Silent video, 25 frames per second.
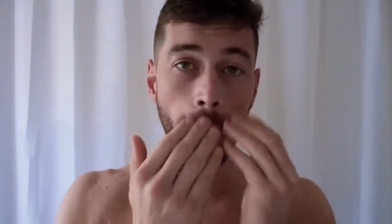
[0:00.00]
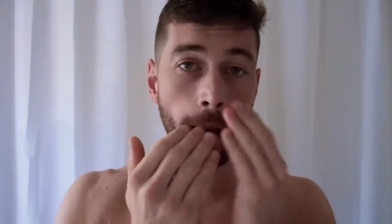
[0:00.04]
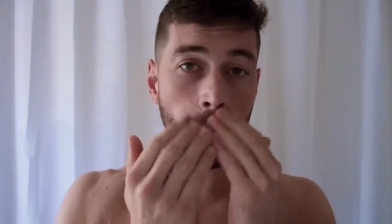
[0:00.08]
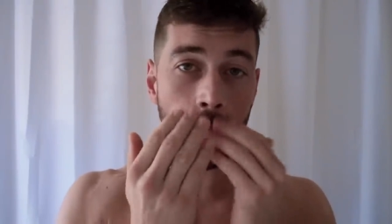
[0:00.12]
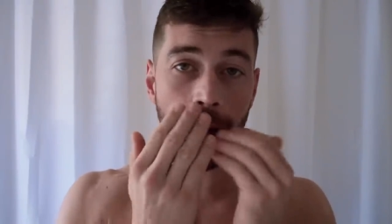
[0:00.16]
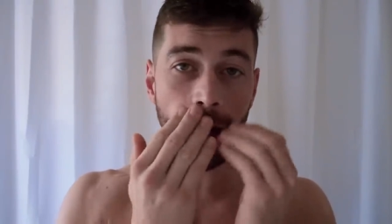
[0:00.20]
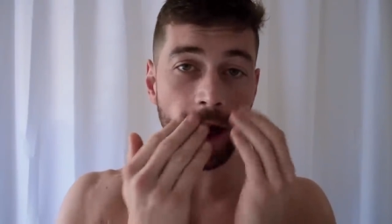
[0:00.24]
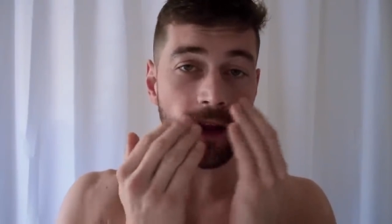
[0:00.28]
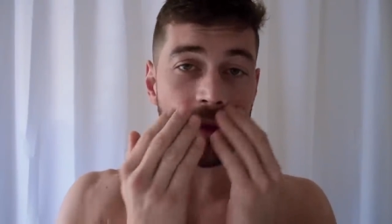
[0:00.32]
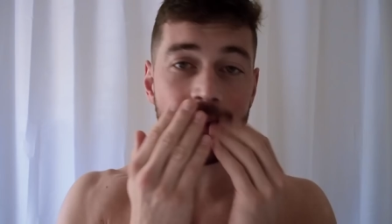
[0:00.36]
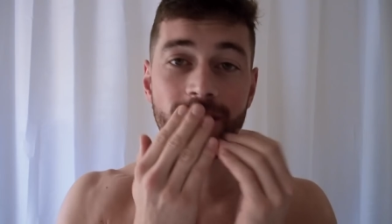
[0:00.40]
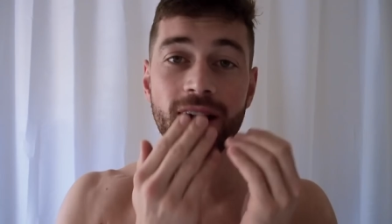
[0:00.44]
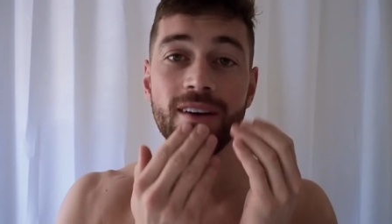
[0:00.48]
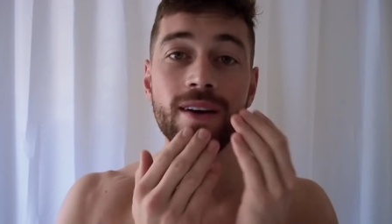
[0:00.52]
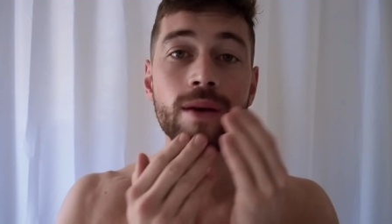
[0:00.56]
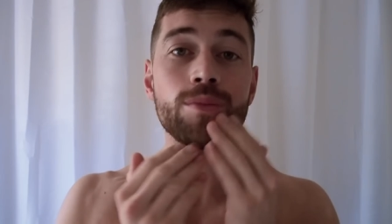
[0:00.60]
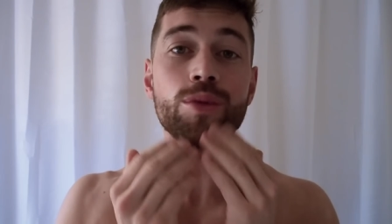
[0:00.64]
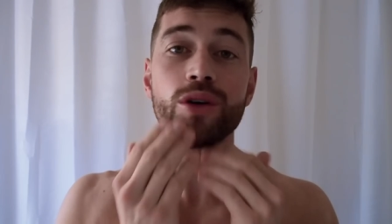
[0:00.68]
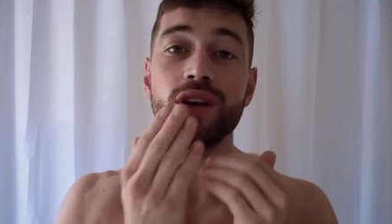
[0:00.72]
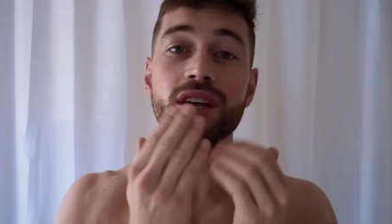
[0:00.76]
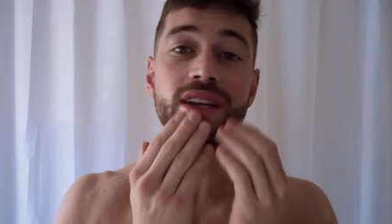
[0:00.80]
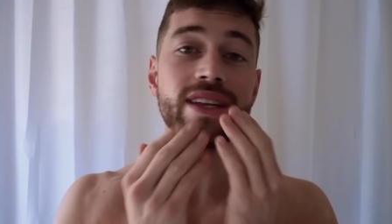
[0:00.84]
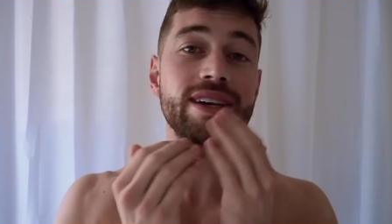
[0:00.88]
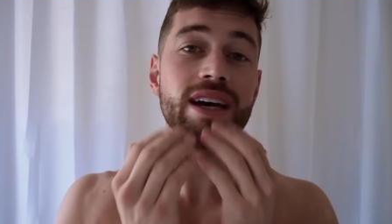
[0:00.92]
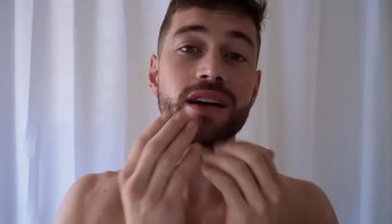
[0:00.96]
And the only thing I can
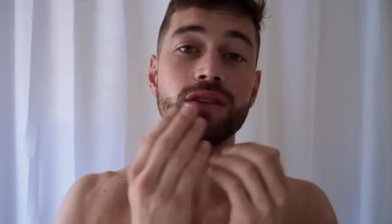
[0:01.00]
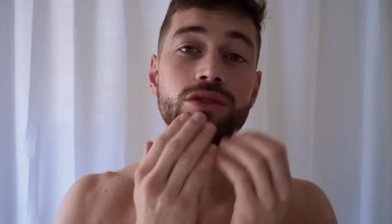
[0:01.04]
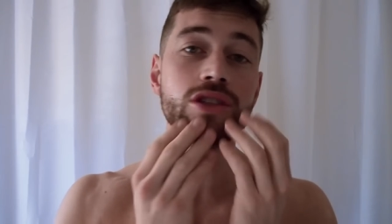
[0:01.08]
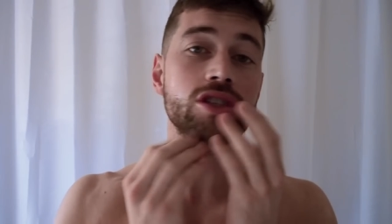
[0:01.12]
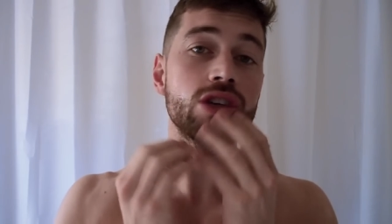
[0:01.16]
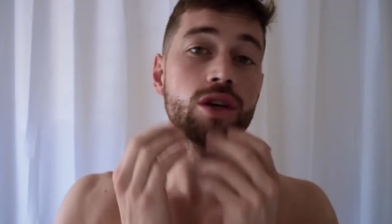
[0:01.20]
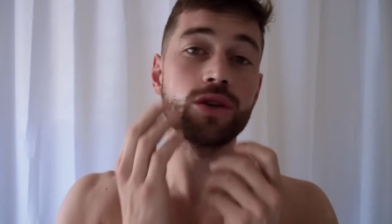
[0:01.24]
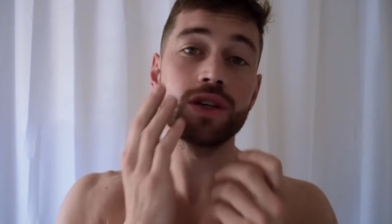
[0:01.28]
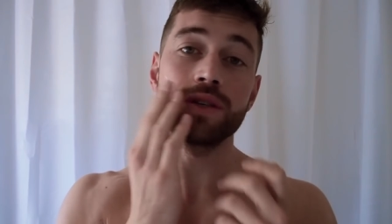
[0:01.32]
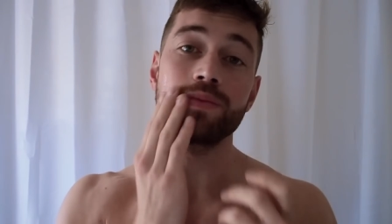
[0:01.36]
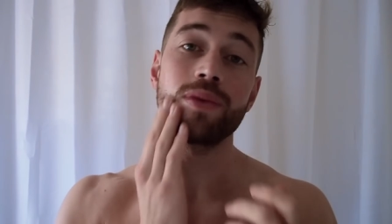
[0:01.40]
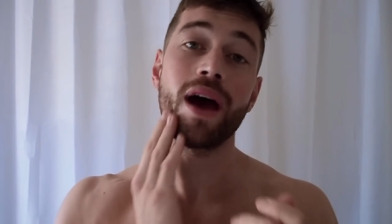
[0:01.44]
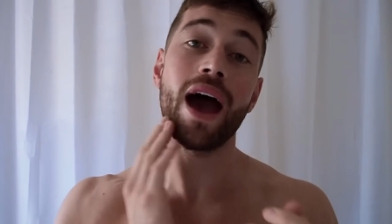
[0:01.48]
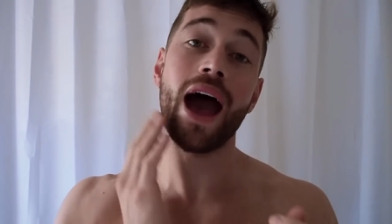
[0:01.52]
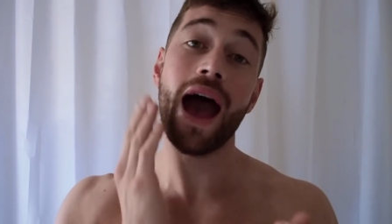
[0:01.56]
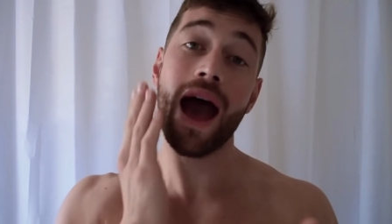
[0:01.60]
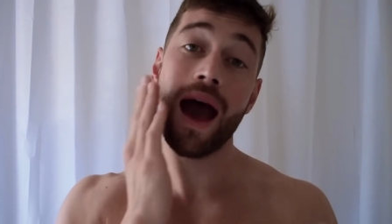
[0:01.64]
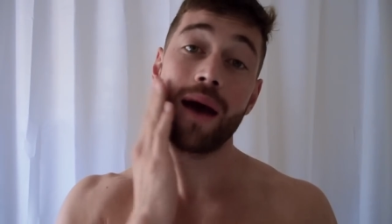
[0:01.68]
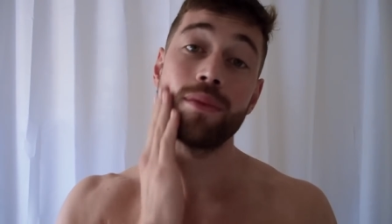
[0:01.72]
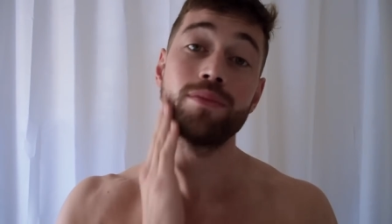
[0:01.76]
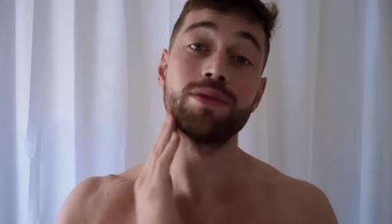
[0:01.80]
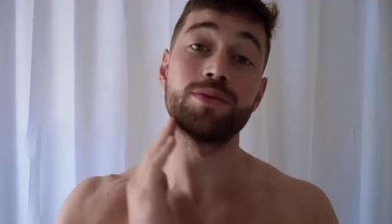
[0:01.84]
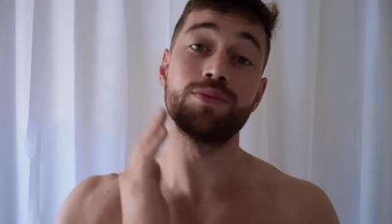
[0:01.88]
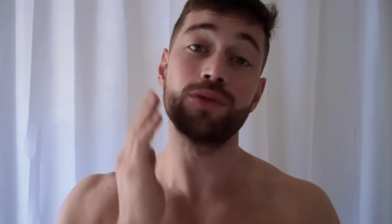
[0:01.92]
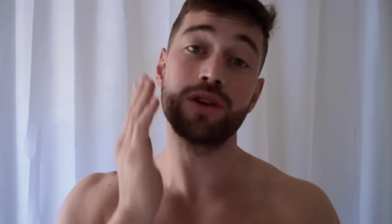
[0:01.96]
put it down to is
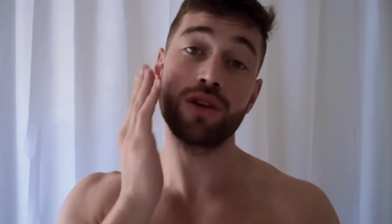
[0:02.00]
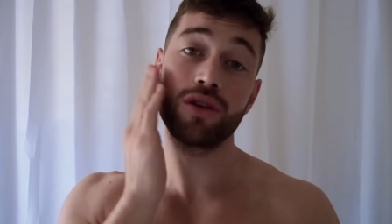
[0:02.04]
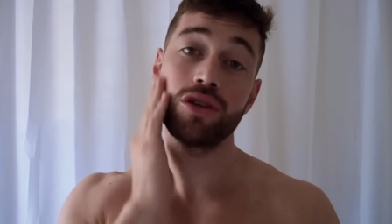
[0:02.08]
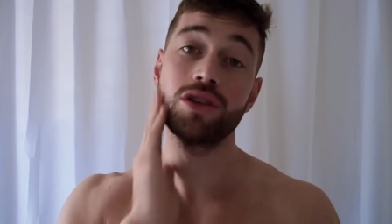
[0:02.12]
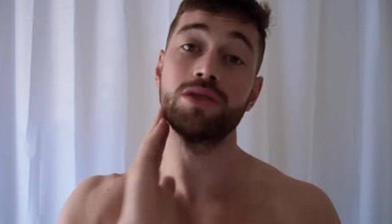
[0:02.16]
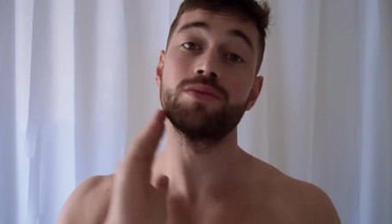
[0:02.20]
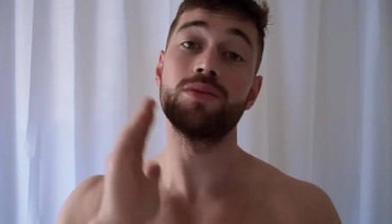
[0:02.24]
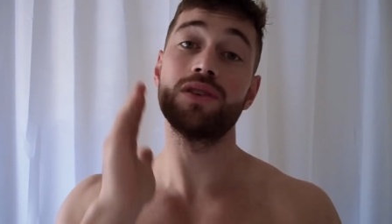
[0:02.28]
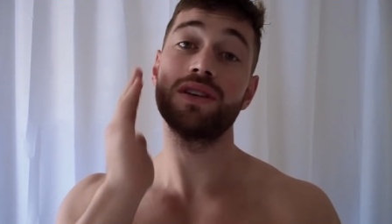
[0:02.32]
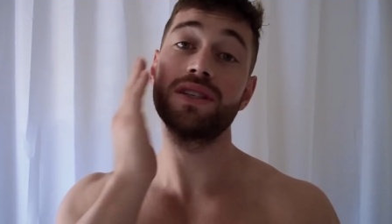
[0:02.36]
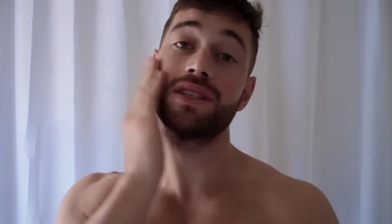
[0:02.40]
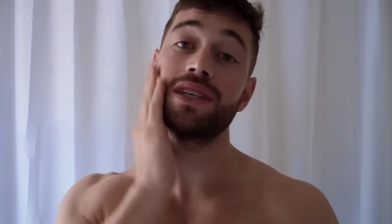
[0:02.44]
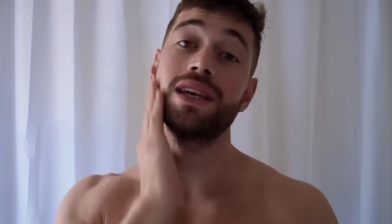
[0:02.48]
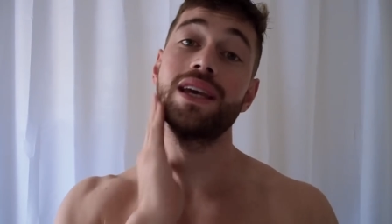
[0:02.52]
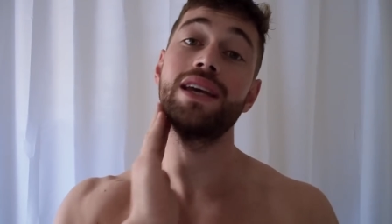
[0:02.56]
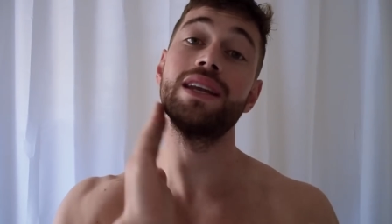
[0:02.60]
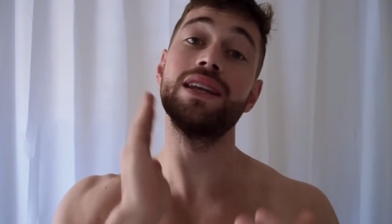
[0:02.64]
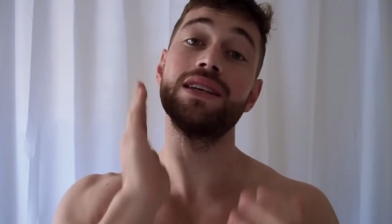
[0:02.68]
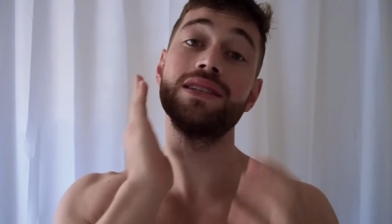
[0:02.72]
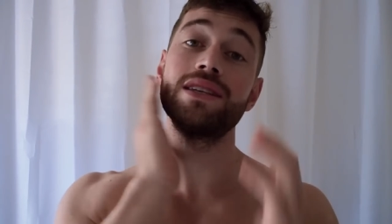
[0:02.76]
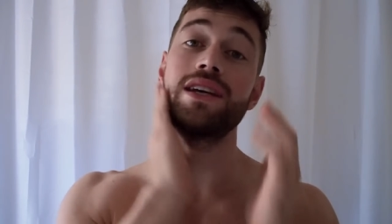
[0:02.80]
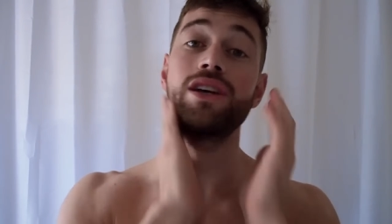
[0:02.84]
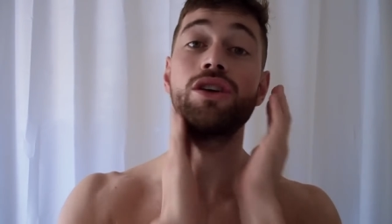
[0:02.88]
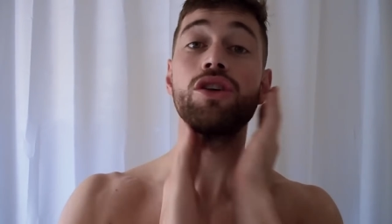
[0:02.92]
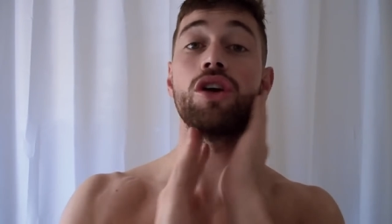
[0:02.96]
perhaps because my skin
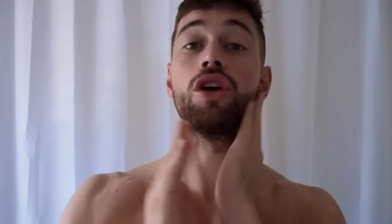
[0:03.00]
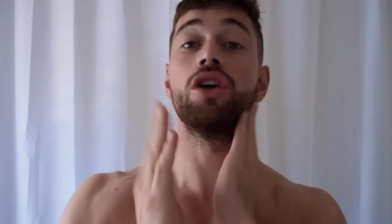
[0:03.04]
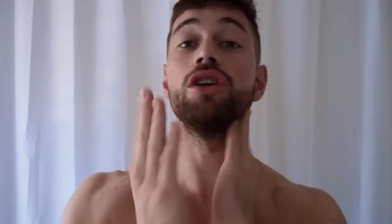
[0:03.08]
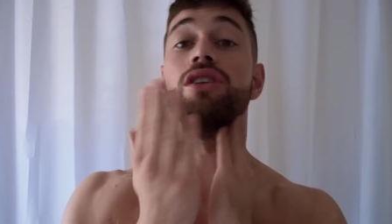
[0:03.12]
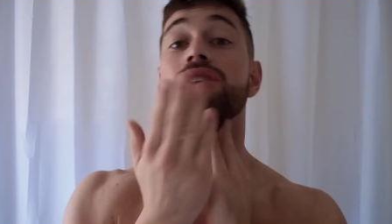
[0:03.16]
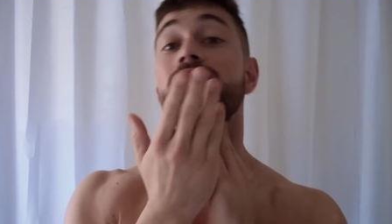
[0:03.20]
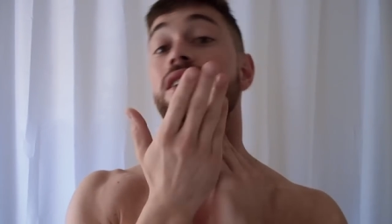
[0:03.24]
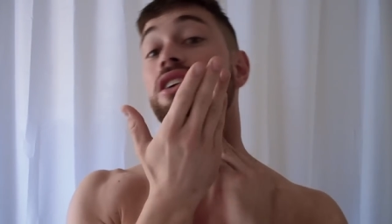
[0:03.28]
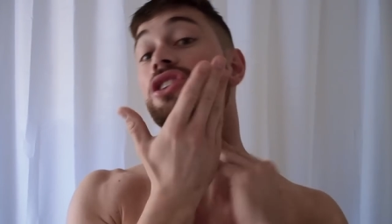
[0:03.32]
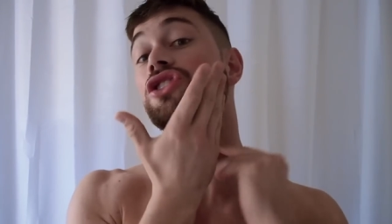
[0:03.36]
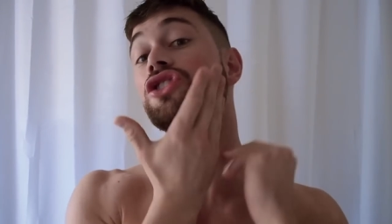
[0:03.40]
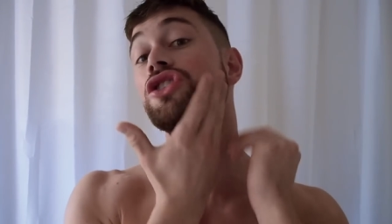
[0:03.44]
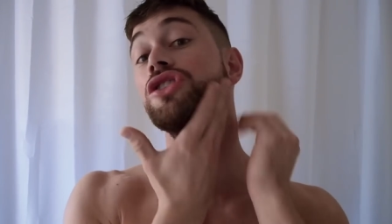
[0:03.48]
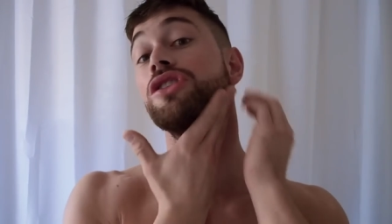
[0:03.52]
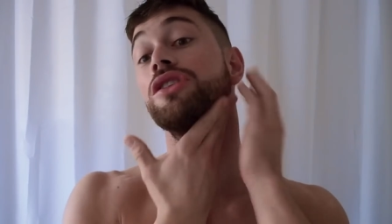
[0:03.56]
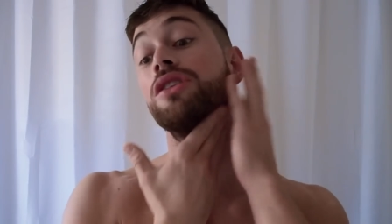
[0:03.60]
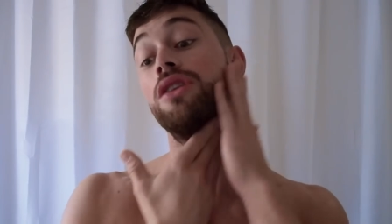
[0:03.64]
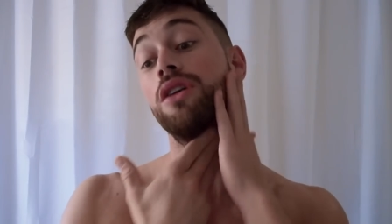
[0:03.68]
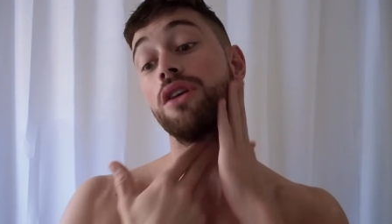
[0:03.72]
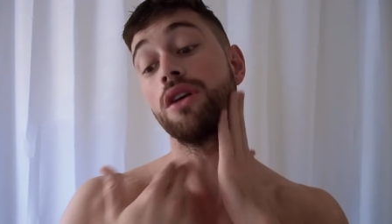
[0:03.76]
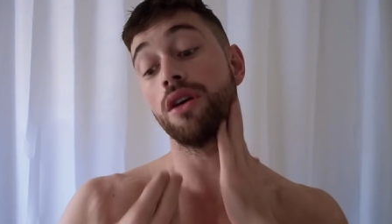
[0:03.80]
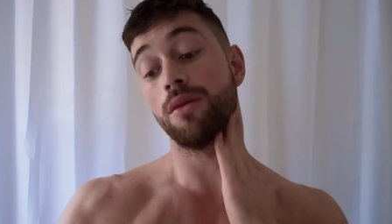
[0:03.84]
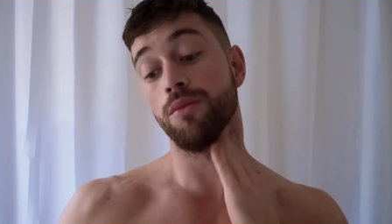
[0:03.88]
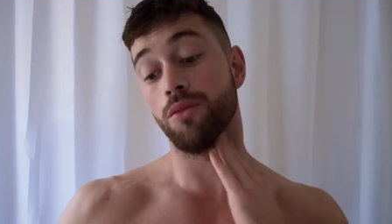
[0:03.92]
is in good condition,